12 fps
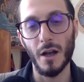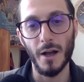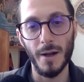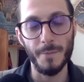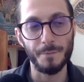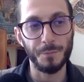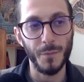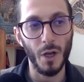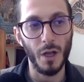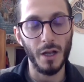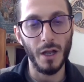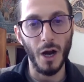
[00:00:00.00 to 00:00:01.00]
um,
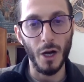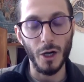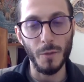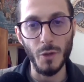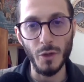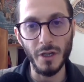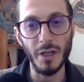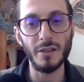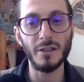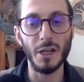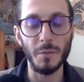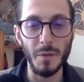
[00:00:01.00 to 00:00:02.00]
our community
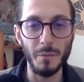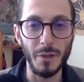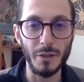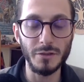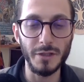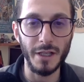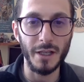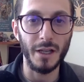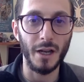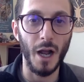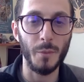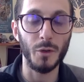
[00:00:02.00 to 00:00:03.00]
is going to be
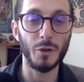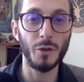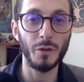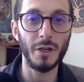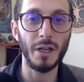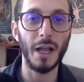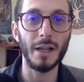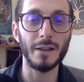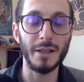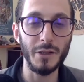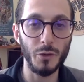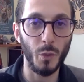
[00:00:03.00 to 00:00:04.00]
building an opportunity at
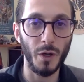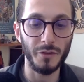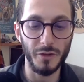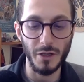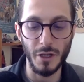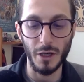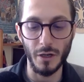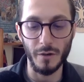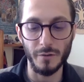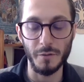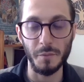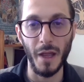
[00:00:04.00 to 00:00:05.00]
least once a
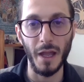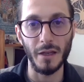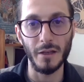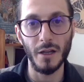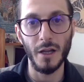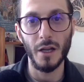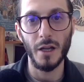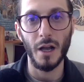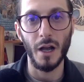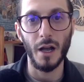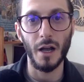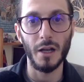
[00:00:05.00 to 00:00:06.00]
year for men
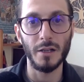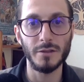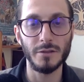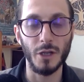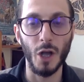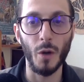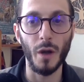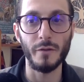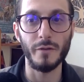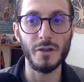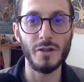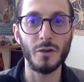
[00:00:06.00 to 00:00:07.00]
to go
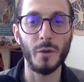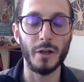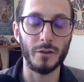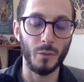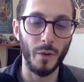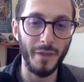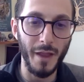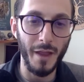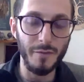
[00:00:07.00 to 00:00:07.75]
on Vision Quest when